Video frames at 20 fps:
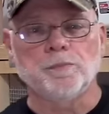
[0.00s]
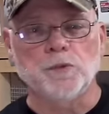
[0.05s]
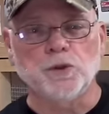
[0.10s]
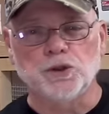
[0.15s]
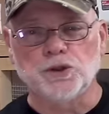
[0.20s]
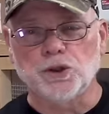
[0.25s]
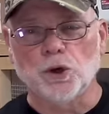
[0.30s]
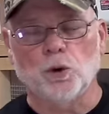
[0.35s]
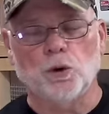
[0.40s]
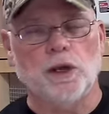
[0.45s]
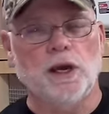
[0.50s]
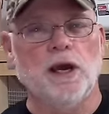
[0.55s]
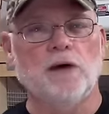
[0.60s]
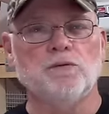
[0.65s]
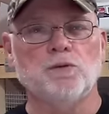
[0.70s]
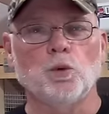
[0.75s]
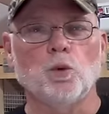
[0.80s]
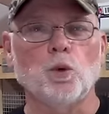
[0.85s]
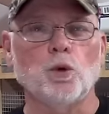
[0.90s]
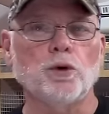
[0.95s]
you don't
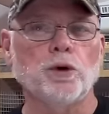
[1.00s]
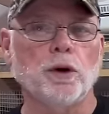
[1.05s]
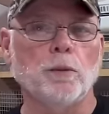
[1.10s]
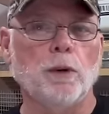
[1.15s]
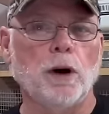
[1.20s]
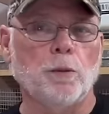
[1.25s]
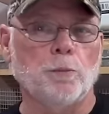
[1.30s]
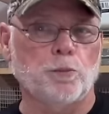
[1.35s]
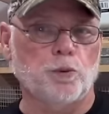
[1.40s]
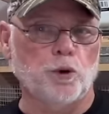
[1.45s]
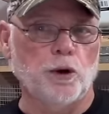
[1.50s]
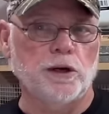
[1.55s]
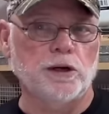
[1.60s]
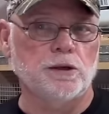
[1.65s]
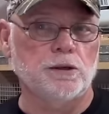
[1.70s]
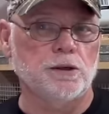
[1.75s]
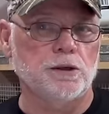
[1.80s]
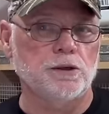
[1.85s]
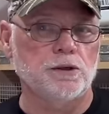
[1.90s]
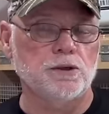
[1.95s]
have to worry about
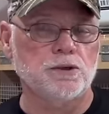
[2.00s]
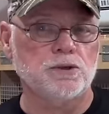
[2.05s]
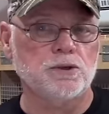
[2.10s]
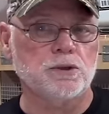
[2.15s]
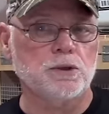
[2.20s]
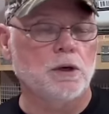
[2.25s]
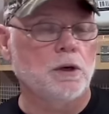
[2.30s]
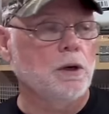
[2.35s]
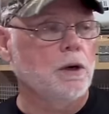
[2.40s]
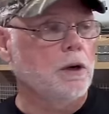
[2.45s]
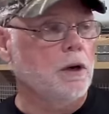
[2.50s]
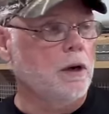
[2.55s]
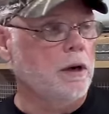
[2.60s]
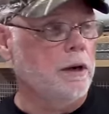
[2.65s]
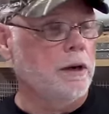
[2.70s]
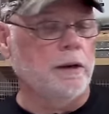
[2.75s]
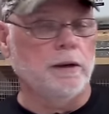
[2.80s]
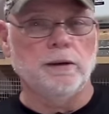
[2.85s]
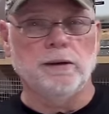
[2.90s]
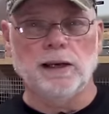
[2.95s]
predators
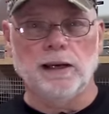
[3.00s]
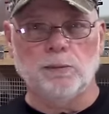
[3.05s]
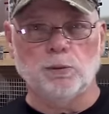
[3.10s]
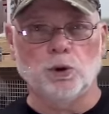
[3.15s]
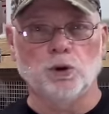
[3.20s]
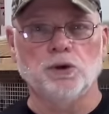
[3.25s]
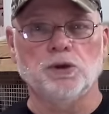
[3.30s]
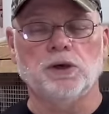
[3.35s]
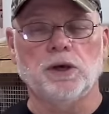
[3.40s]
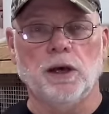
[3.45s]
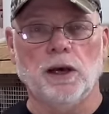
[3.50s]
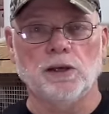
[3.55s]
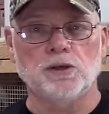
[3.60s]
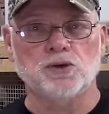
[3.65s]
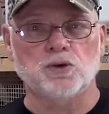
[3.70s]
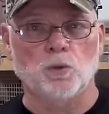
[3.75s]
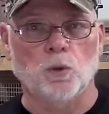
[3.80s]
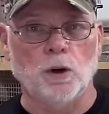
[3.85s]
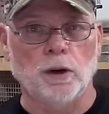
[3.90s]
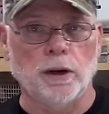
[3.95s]
and neighborhood
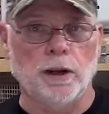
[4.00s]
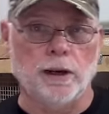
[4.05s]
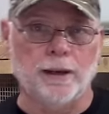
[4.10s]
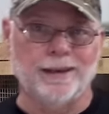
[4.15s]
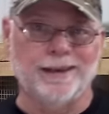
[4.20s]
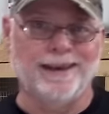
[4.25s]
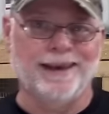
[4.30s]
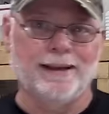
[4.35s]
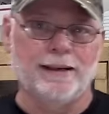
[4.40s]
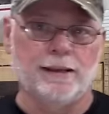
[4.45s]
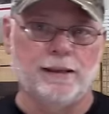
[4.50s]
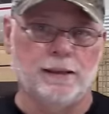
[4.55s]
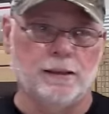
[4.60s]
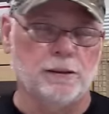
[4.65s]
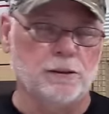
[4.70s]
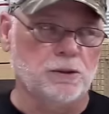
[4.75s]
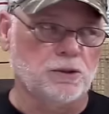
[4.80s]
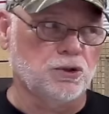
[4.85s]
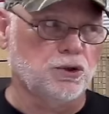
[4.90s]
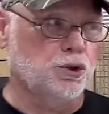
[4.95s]
cats and whatnot
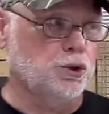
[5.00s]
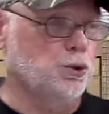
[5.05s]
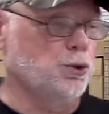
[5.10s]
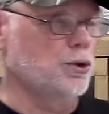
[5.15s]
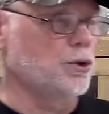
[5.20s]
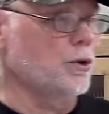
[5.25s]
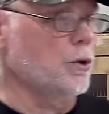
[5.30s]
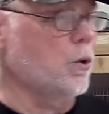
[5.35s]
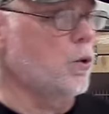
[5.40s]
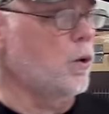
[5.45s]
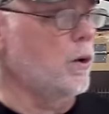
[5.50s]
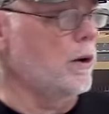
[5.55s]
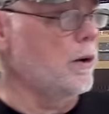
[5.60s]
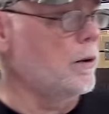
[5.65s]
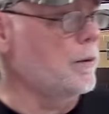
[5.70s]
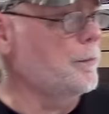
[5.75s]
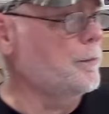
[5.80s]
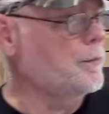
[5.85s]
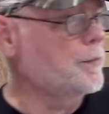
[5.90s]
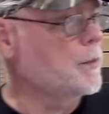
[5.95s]
getting to your
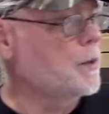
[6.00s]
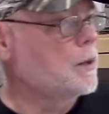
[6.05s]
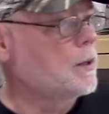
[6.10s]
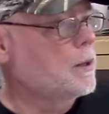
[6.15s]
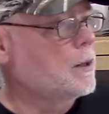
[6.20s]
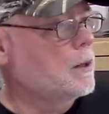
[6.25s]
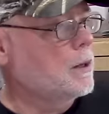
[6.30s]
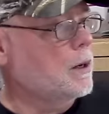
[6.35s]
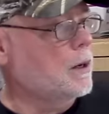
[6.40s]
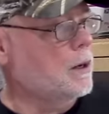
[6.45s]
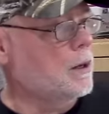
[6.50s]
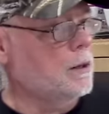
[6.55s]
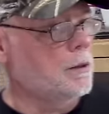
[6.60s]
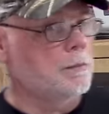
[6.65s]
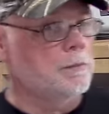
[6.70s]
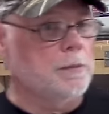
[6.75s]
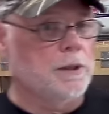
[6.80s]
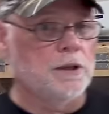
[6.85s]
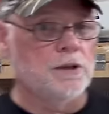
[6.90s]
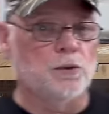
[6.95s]
quail.
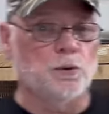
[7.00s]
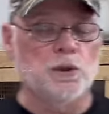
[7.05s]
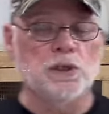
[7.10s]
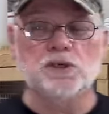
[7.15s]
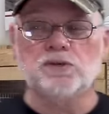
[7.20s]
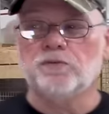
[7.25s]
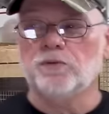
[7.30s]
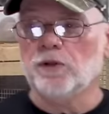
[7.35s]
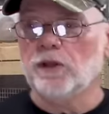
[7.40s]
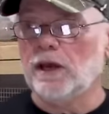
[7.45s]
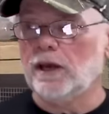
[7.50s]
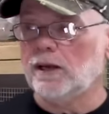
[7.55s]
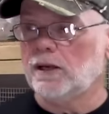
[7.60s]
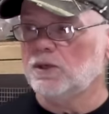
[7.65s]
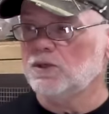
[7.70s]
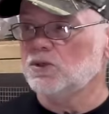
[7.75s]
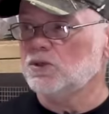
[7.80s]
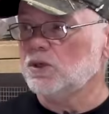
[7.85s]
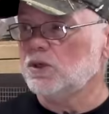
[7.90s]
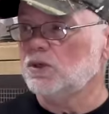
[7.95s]
Um, and the reason for that
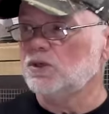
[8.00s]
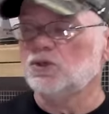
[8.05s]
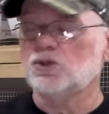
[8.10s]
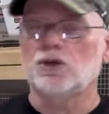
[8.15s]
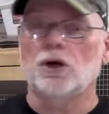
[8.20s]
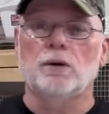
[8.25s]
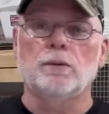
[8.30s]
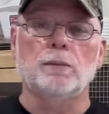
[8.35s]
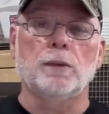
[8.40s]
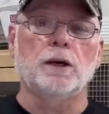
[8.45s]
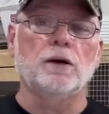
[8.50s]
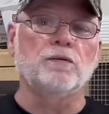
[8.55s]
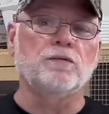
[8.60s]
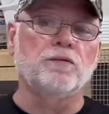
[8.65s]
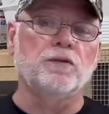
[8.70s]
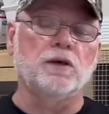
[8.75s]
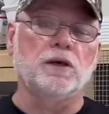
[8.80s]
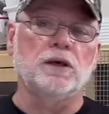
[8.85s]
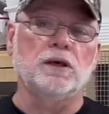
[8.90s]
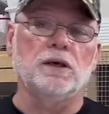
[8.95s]
is is some
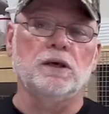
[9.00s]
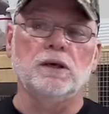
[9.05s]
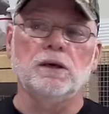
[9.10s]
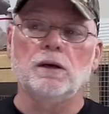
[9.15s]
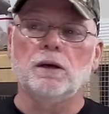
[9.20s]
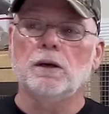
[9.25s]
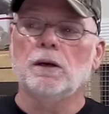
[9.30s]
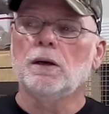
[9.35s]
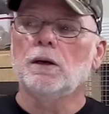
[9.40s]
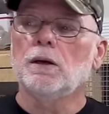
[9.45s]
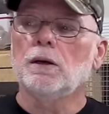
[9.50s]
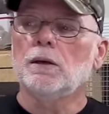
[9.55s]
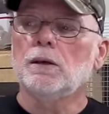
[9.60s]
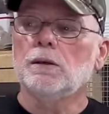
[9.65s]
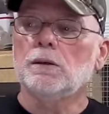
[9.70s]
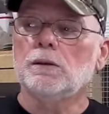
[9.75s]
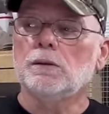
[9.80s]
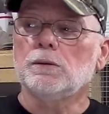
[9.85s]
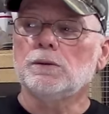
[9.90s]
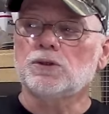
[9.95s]
of the
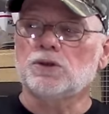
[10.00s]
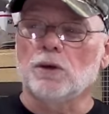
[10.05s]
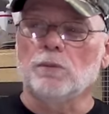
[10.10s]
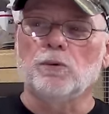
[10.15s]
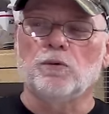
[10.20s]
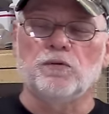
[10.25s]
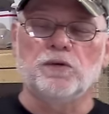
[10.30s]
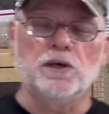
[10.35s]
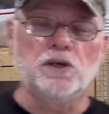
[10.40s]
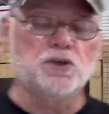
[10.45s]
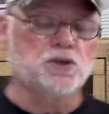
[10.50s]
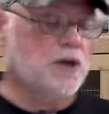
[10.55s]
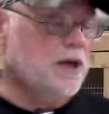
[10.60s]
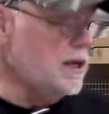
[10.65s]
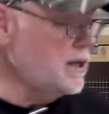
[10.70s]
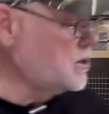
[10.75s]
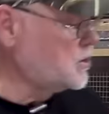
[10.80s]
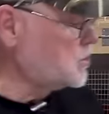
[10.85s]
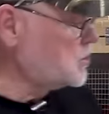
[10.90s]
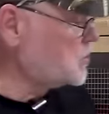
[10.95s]
some of these
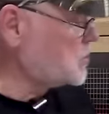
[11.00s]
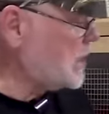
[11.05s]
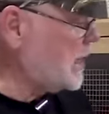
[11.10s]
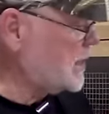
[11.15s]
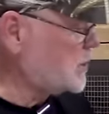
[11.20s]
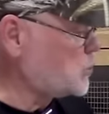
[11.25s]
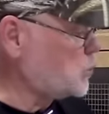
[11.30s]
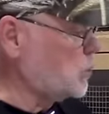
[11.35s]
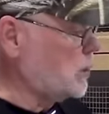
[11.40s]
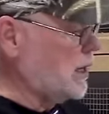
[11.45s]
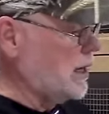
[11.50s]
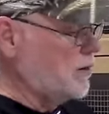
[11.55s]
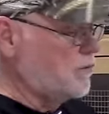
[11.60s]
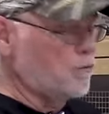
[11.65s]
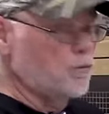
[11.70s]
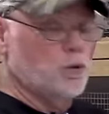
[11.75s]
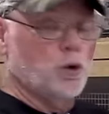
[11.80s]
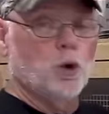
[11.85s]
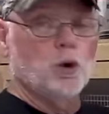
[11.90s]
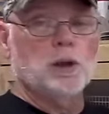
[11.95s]
cages actually
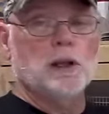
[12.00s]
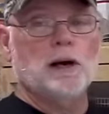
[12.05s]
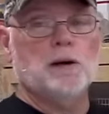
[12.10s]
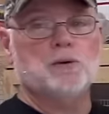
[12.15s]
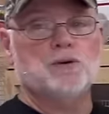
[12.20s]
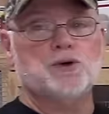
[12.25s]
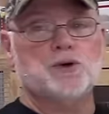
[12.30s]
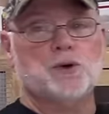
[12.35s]
have rollout